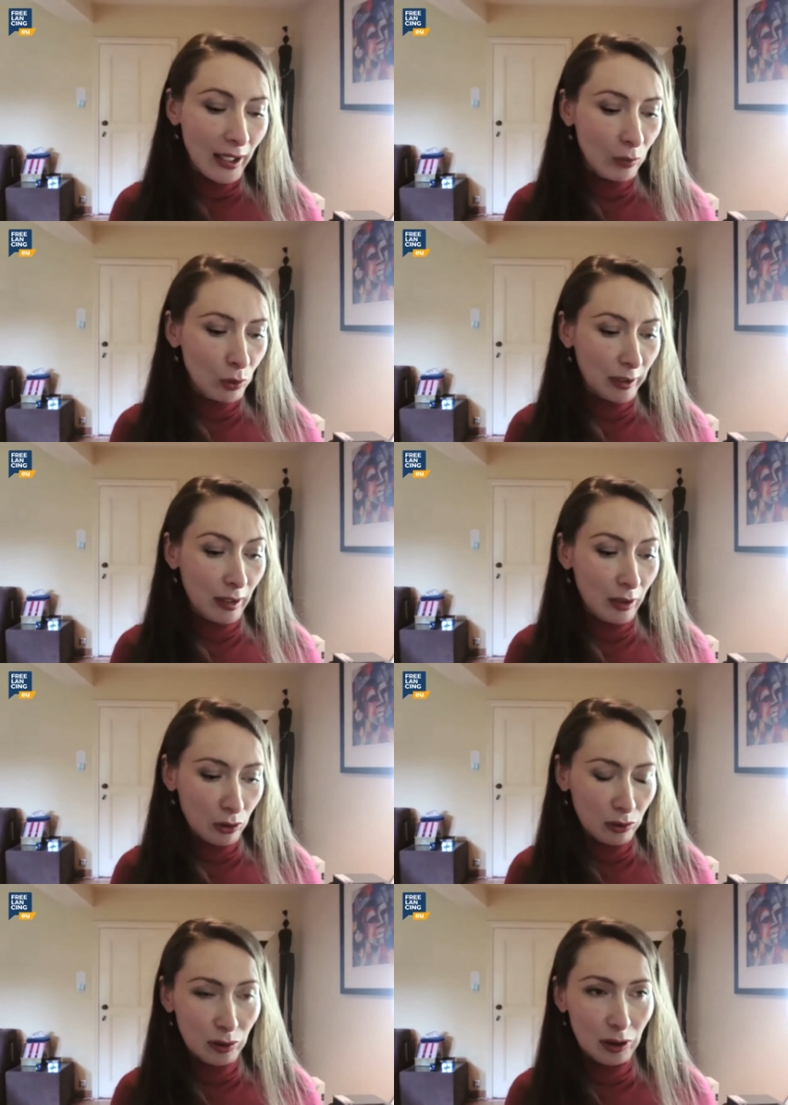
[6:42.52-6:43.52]
And what I
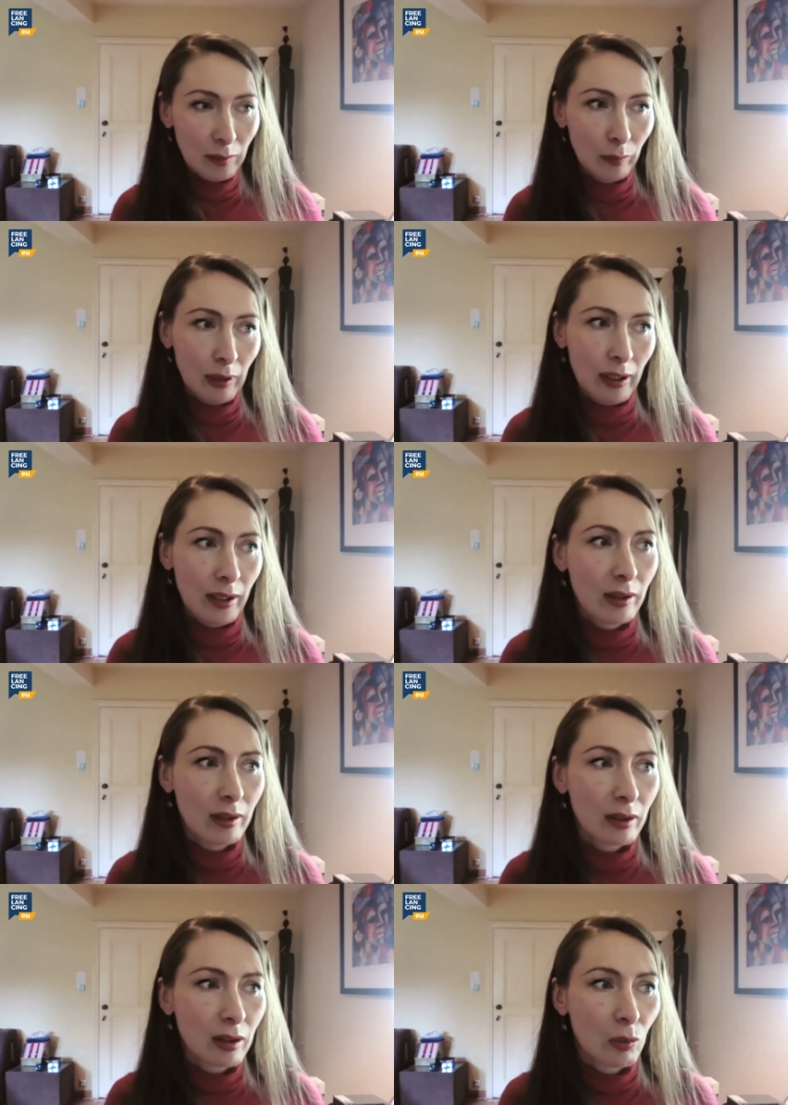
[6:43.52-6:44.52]
learned by
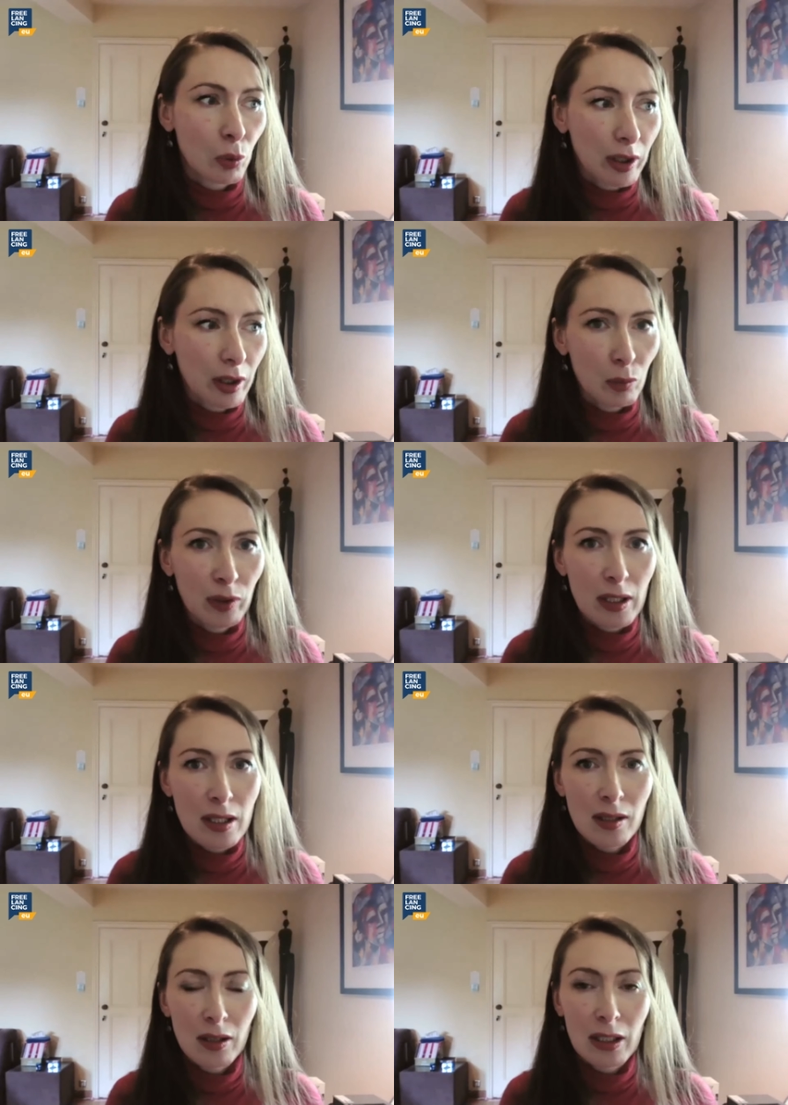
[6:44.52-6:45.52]
working with
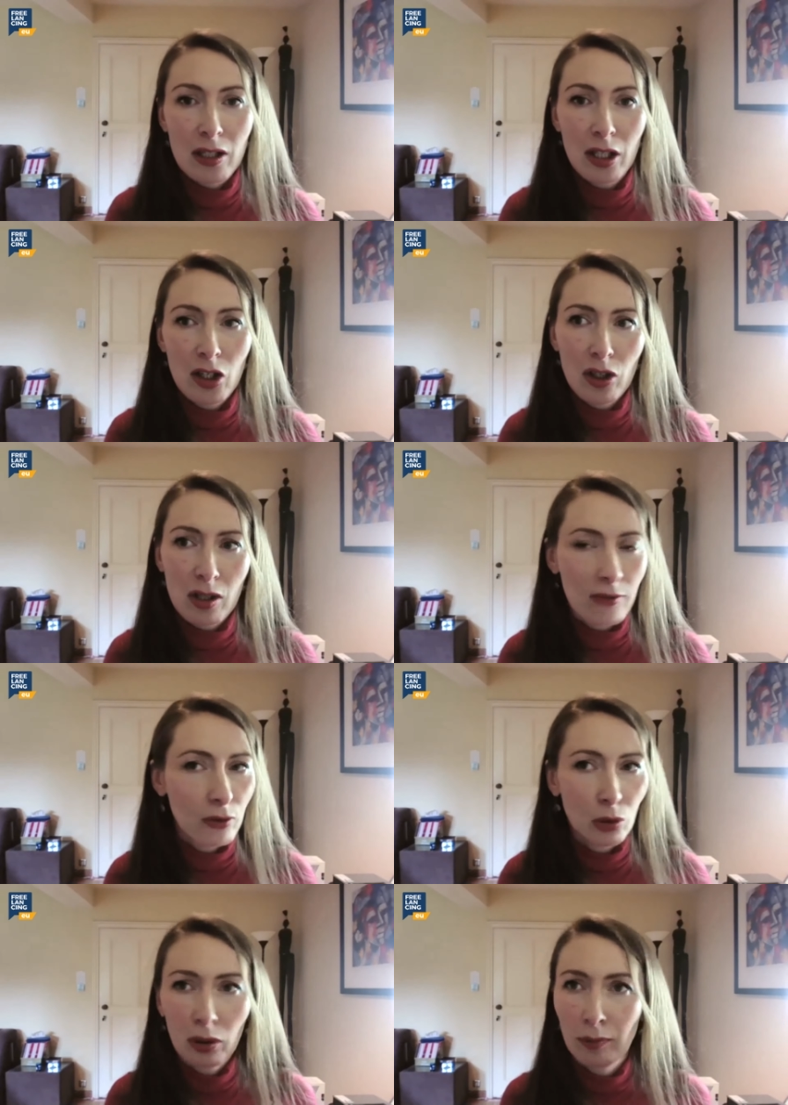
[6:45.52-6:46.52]
these organizations
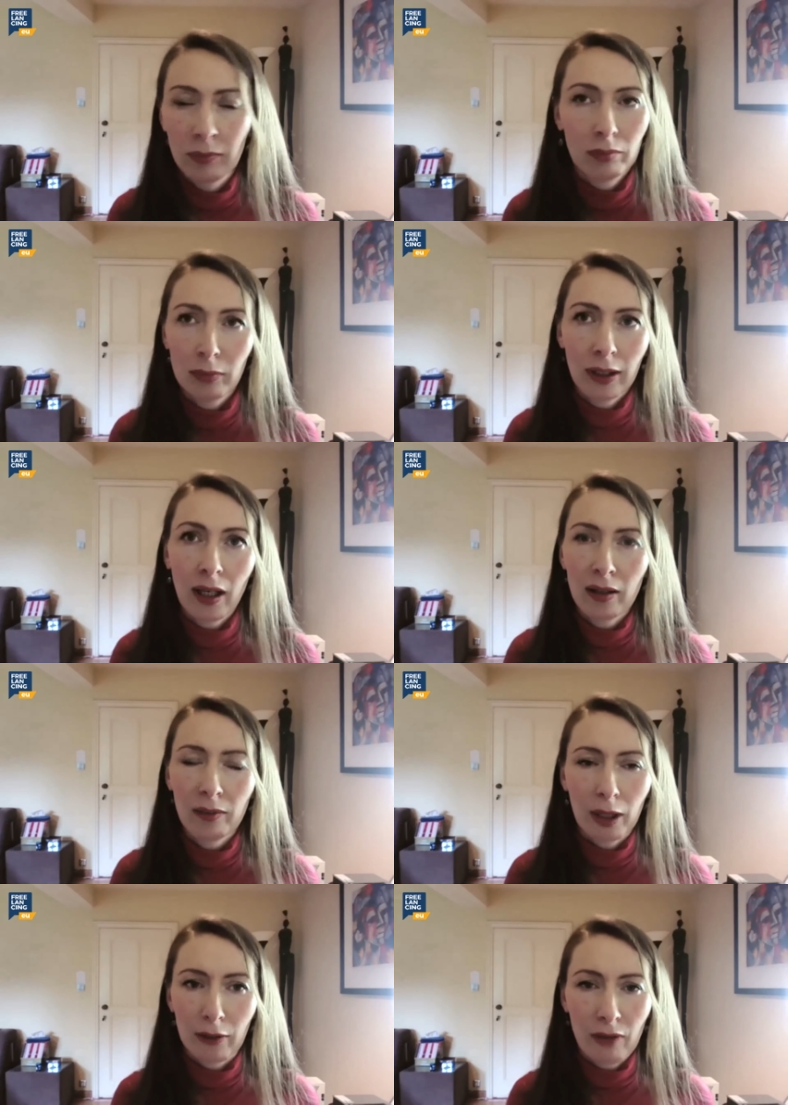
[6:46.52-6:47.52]
for
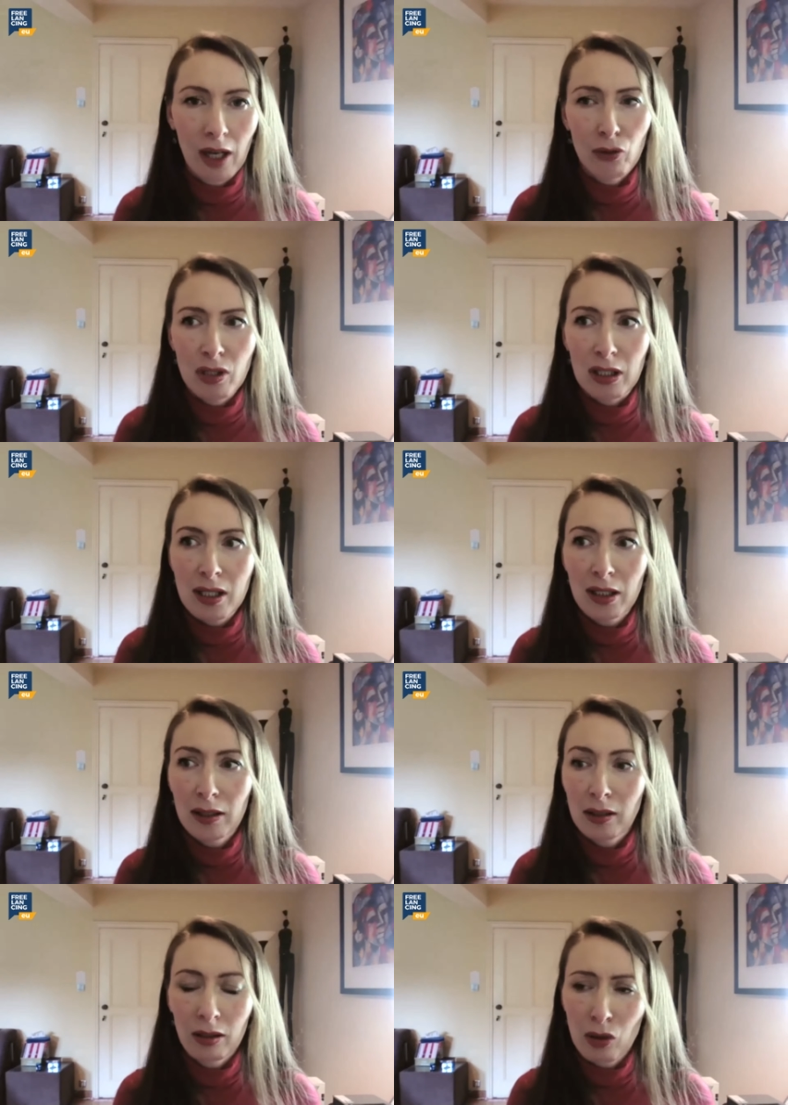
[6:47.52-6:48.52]
another like 5 or
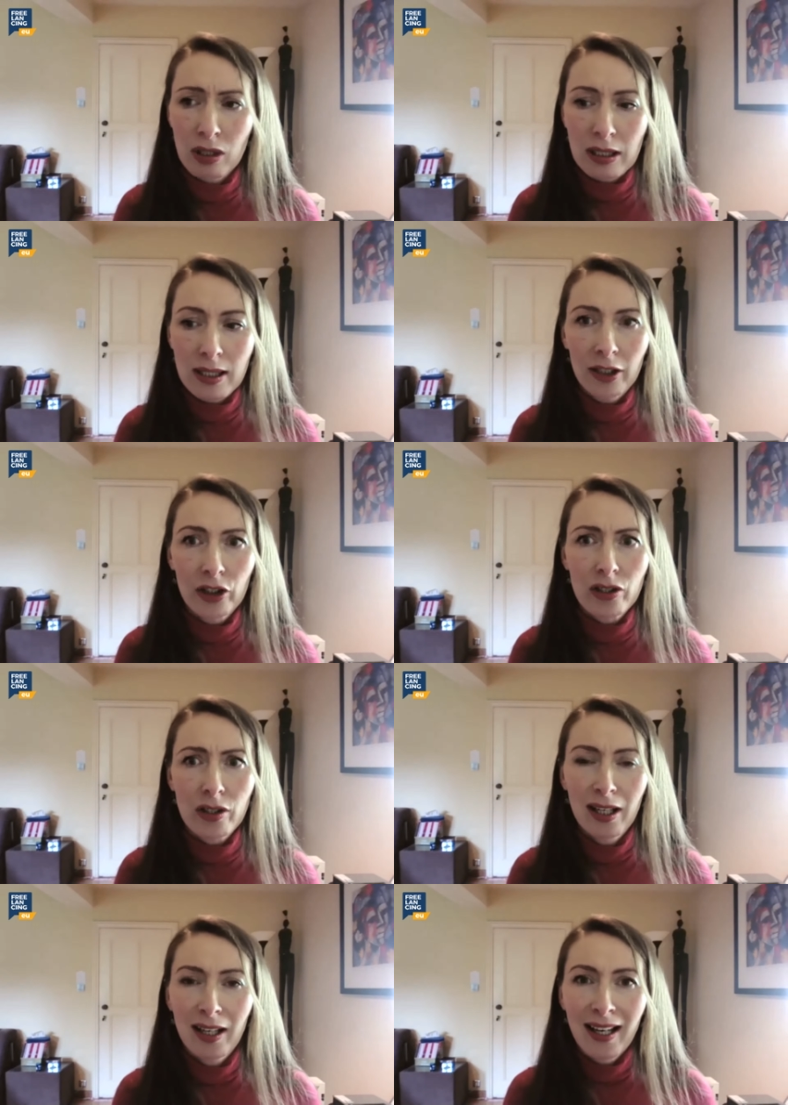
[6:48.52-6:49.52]
6 years